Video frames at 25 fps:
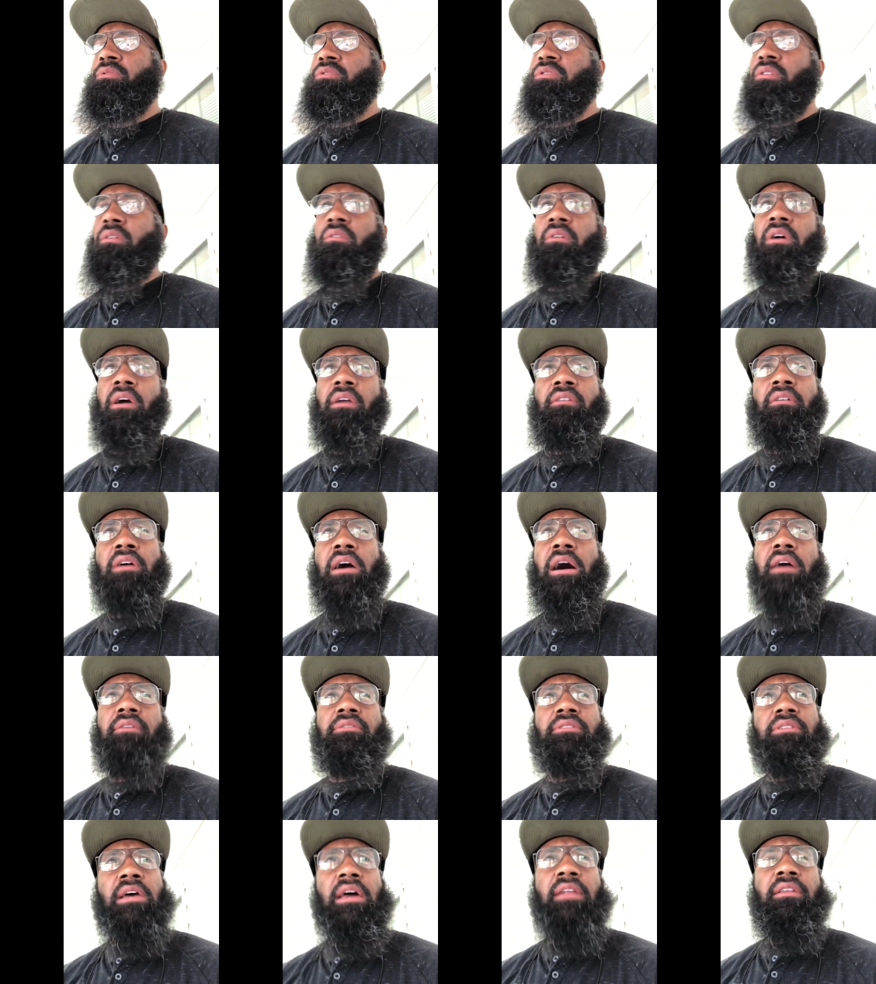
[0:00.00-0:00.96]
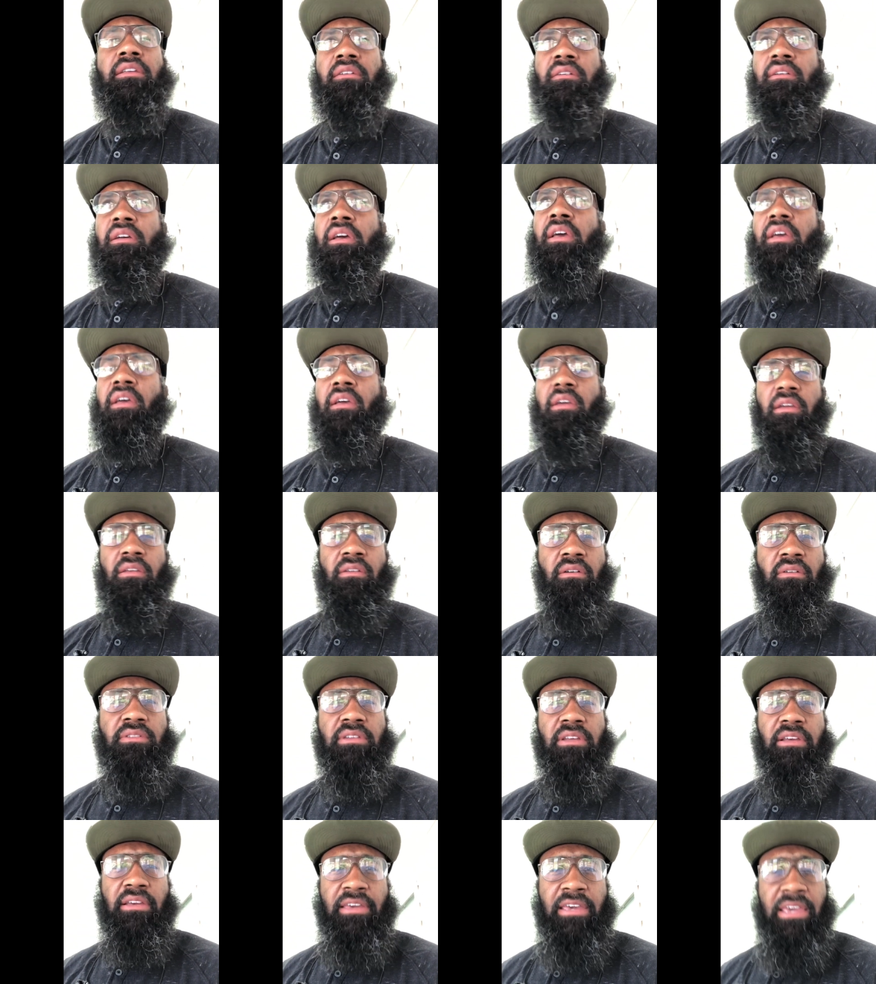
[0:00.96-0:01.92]
so you know, I just had to, you know i
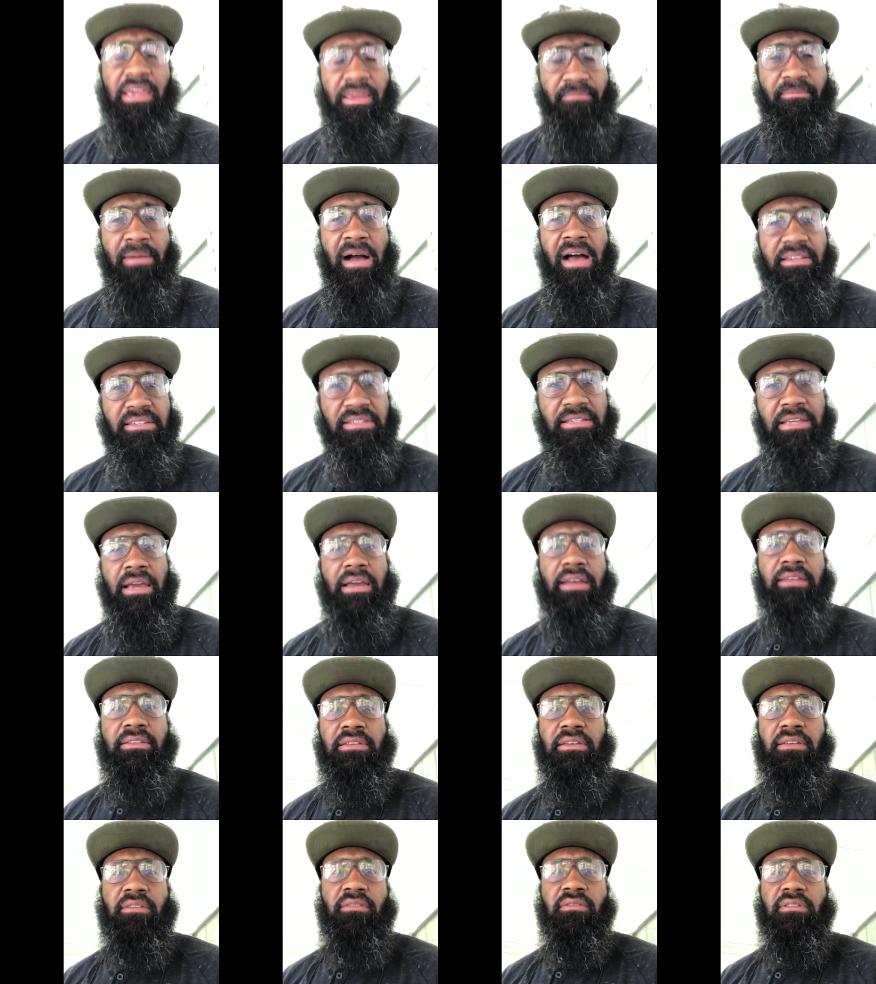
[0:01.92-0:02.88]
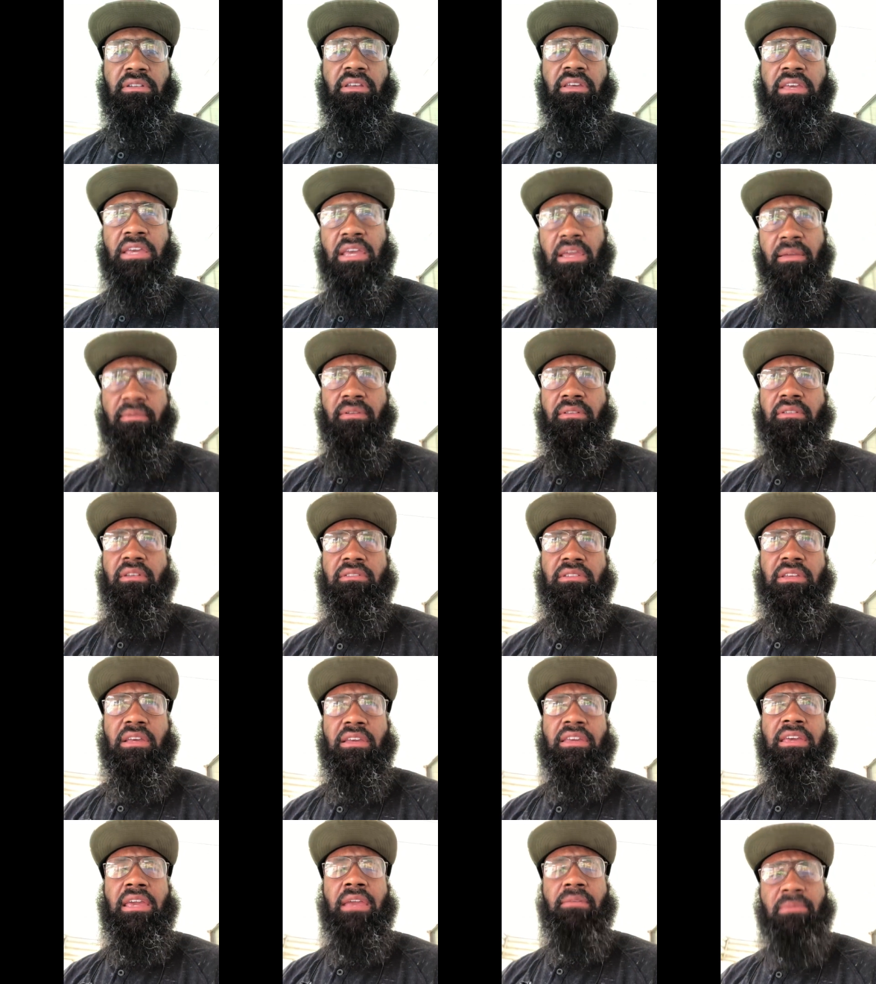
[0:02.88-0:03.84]
saying, keep my sanity, you know i saying, keep you know
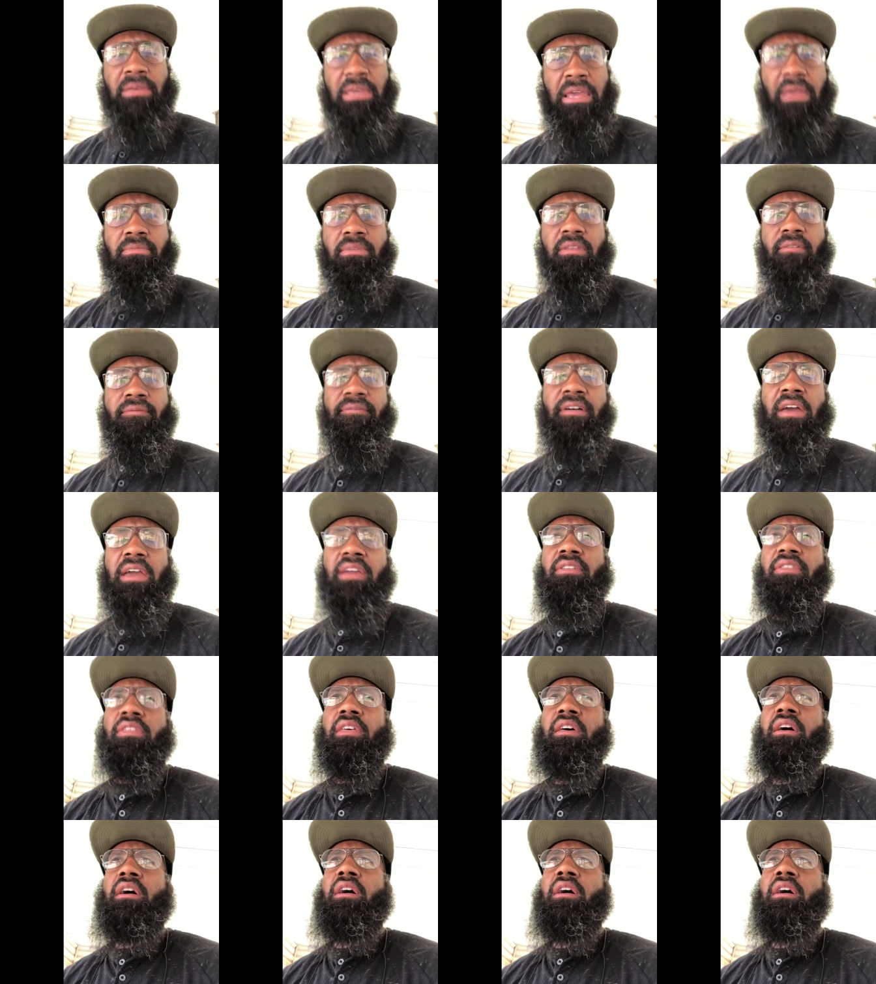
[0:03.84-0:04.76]
saying, keep keep the faith